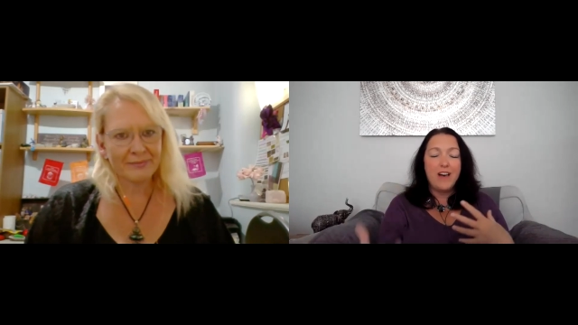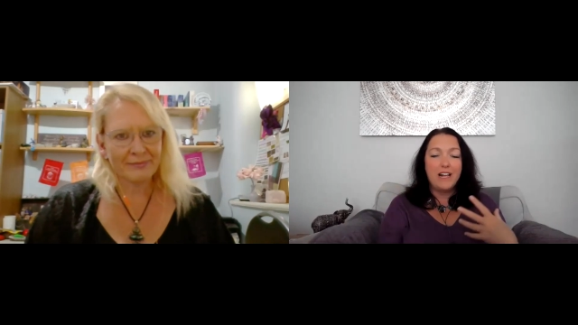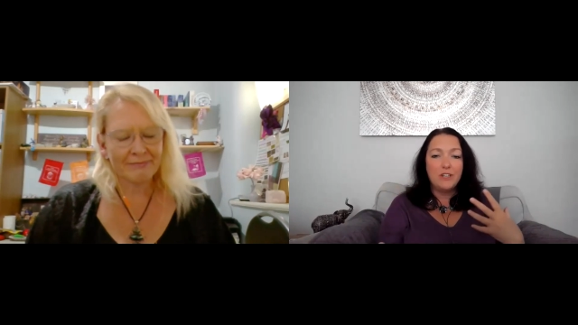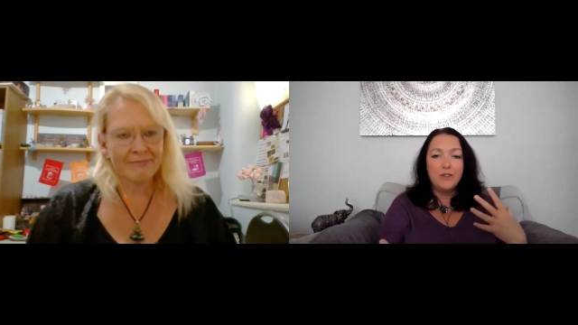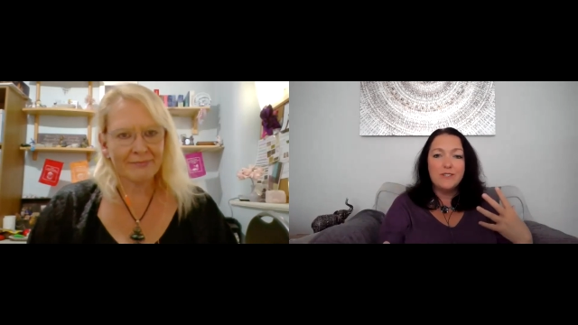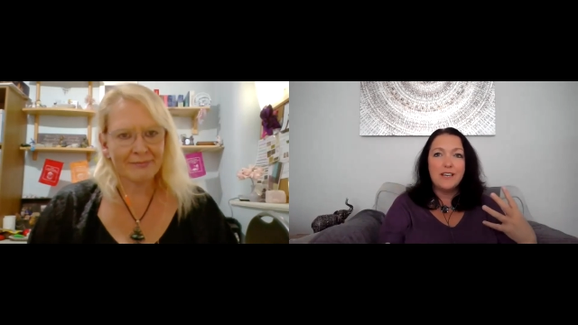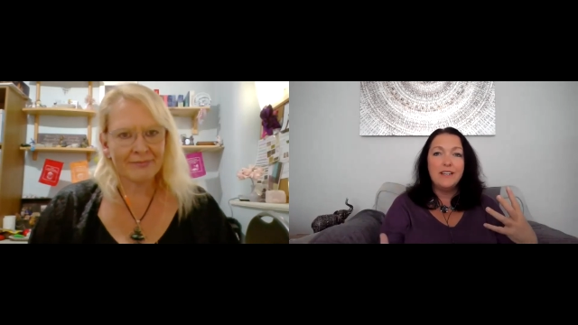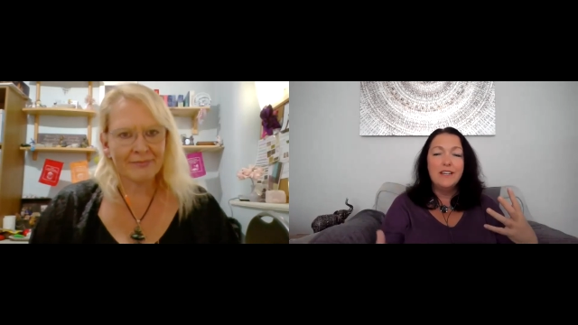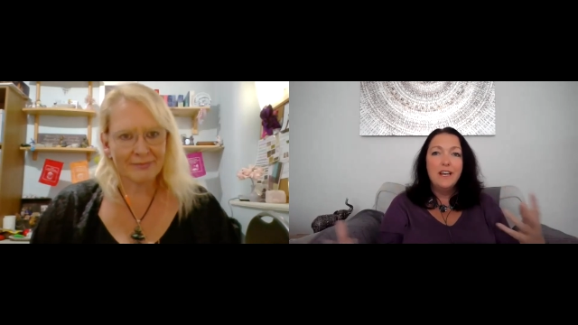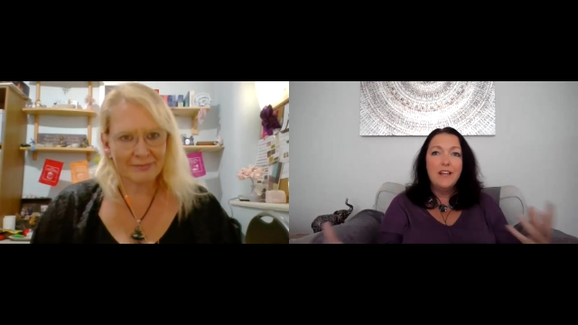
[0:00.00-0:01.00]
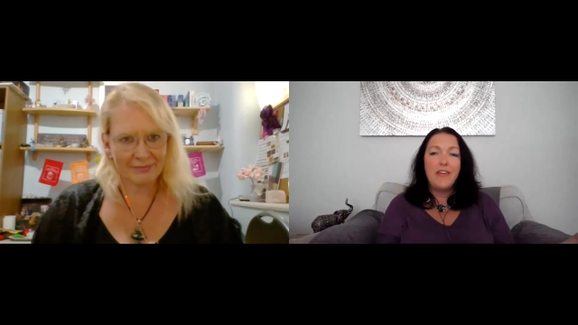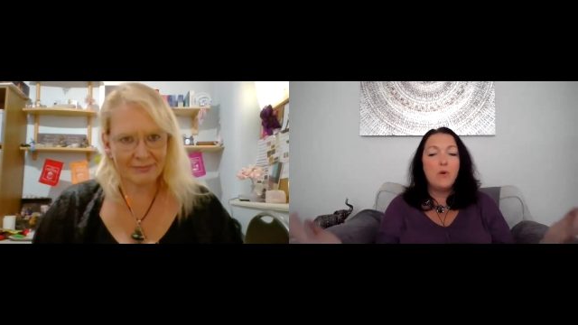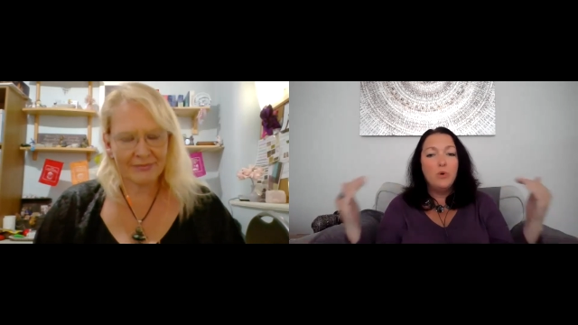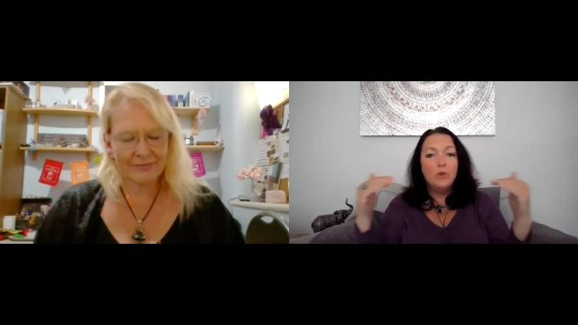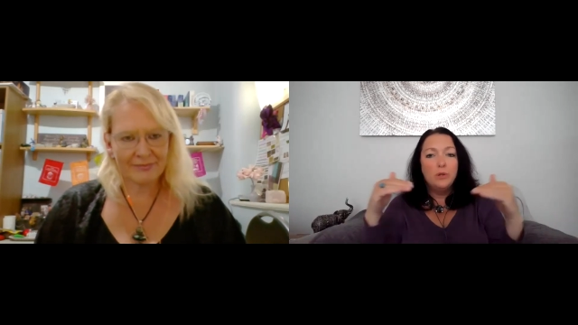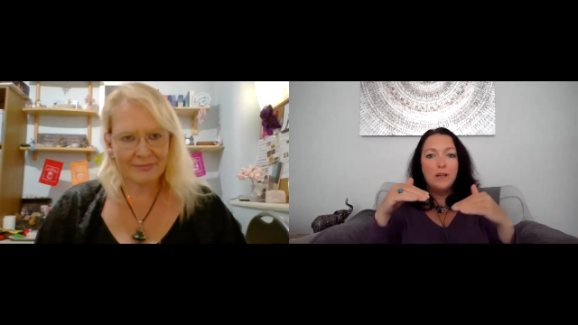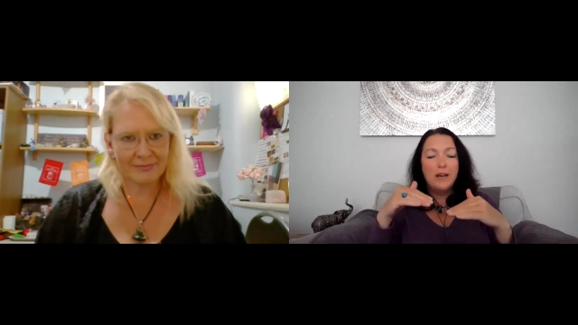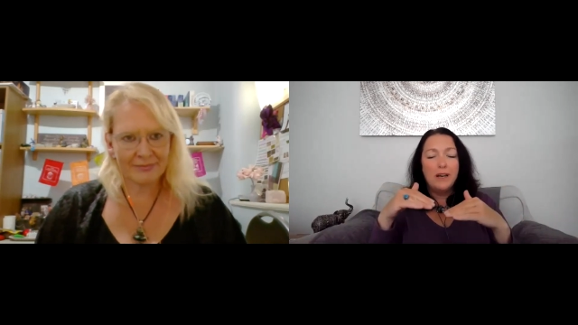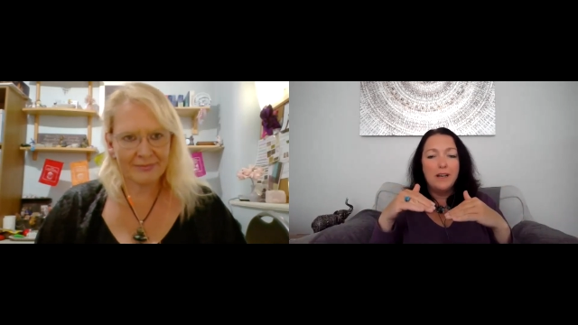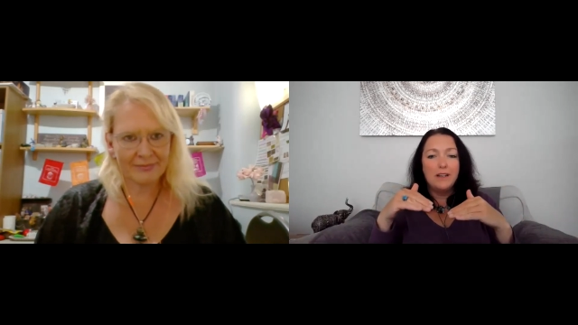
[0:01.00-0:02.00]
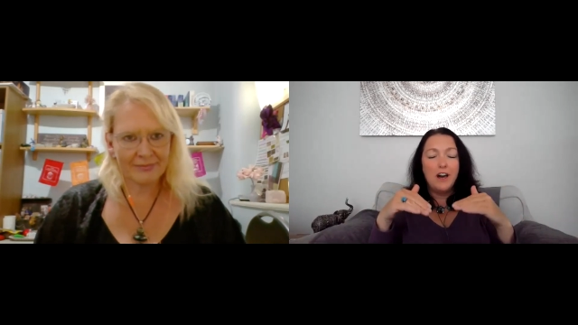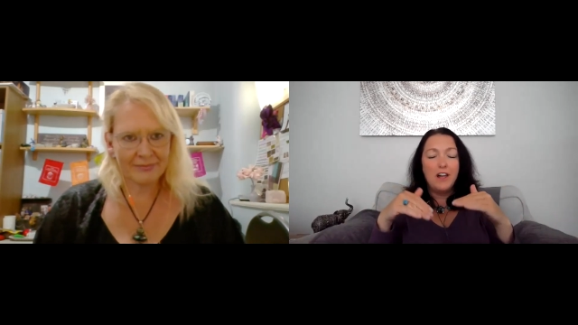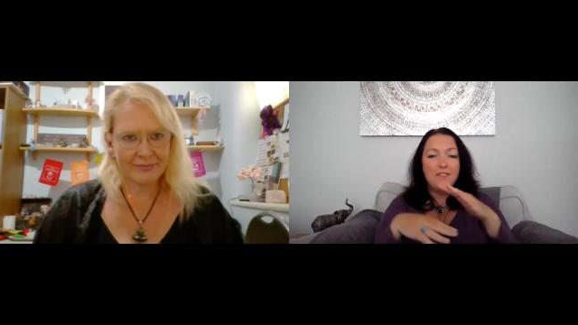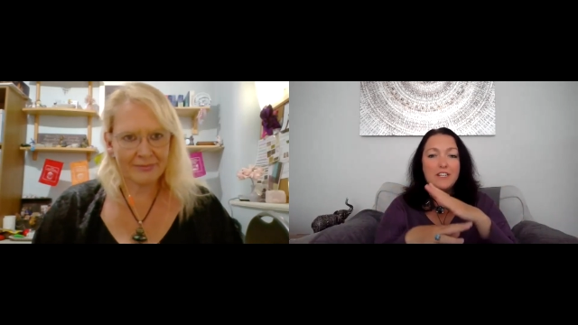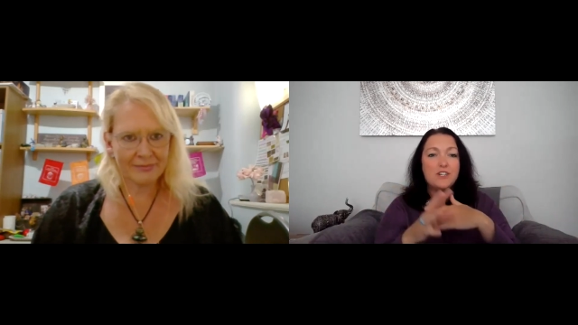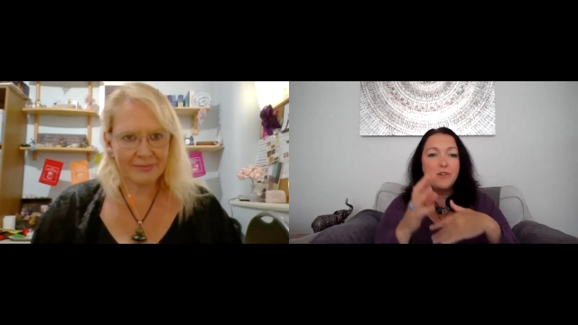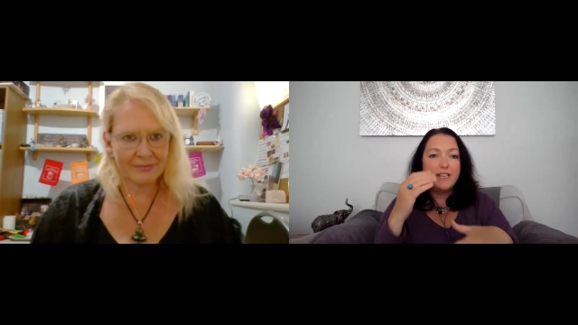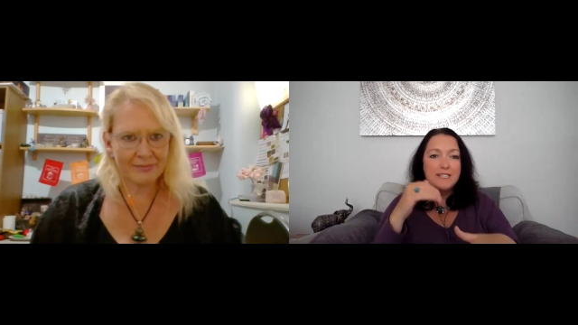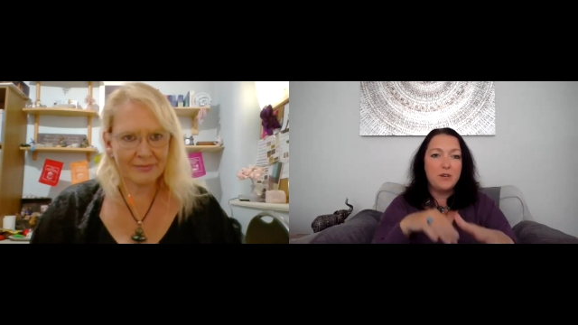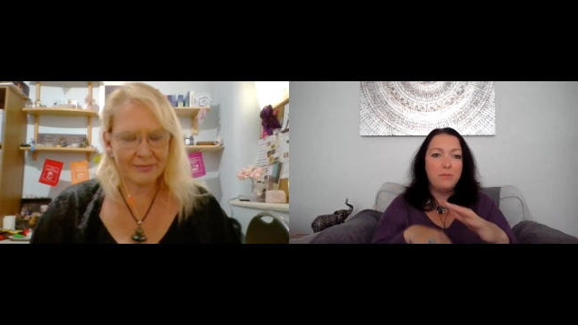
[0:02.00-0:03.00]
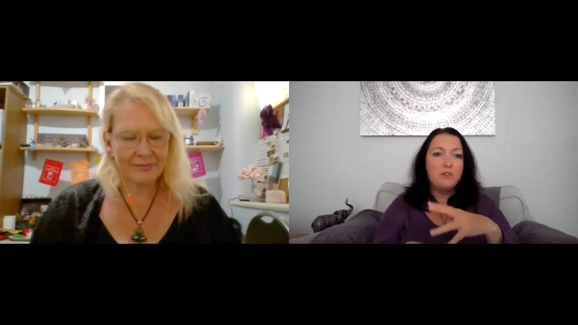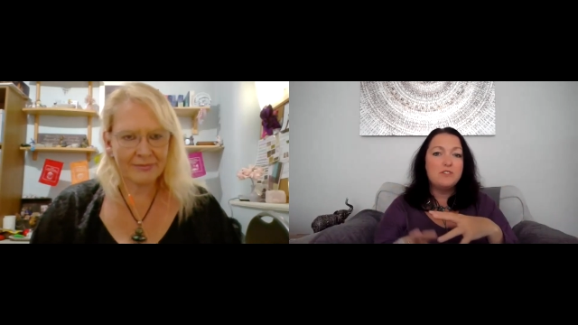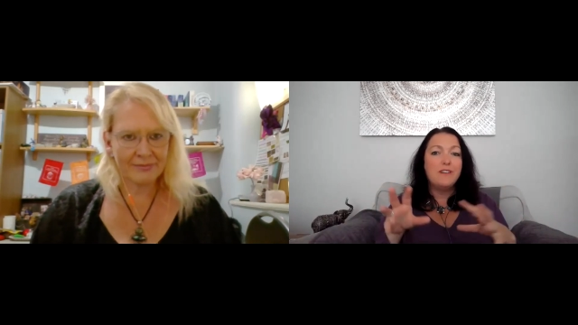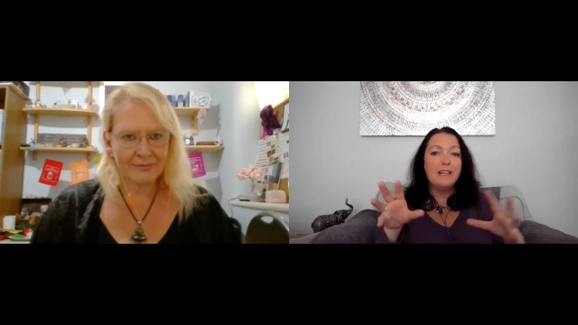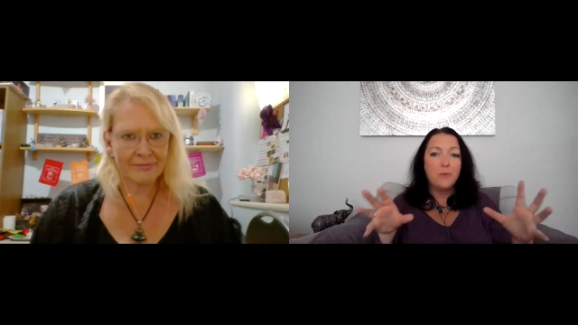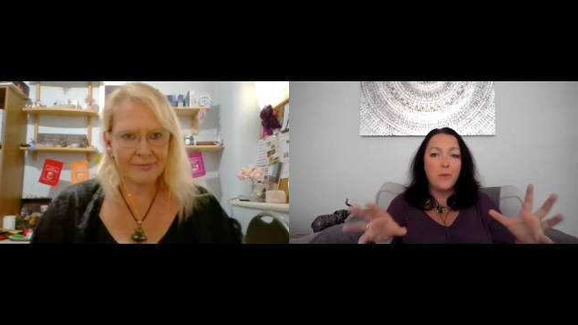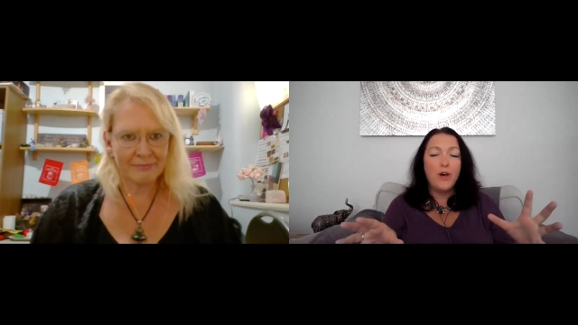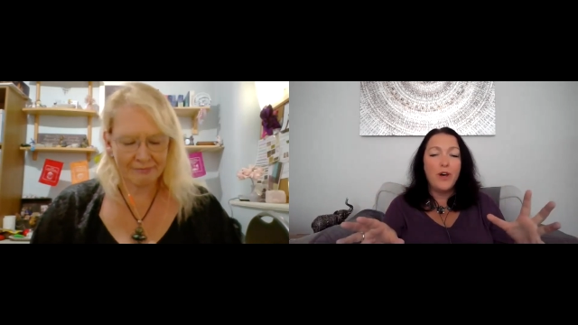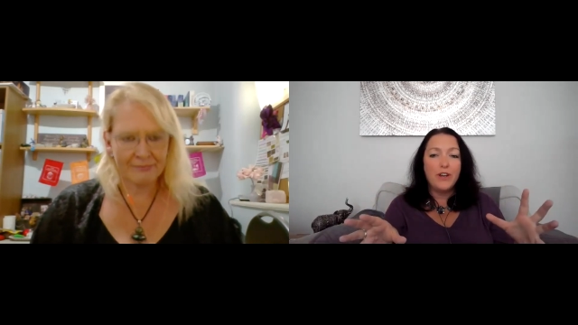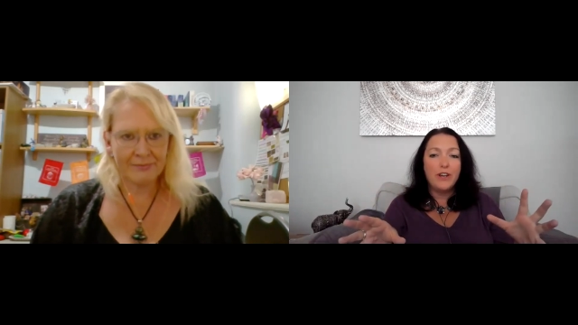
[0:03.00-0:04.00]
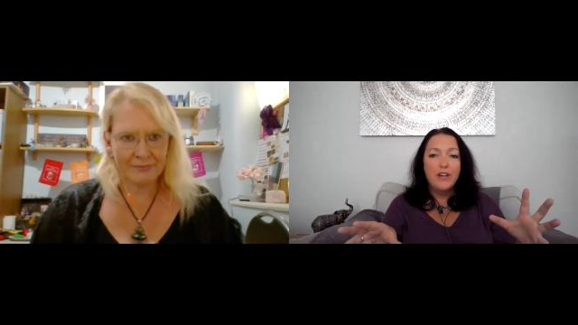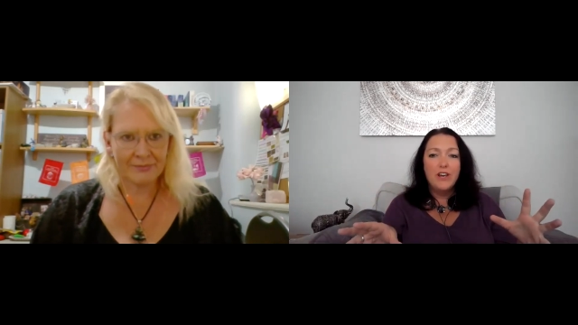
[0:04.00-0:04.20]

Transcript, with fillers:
Speaker 1: values and they all uh, kind of integrate so beautifully in work